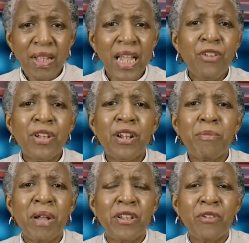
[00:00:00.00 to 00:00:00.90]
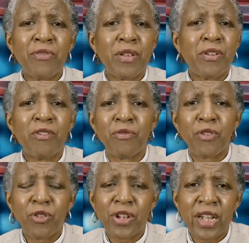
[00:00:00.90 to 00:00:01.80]
and get everybody in your family, you'll
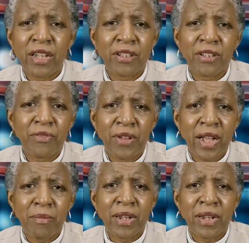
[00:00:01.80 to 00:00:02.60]
vote together as a family.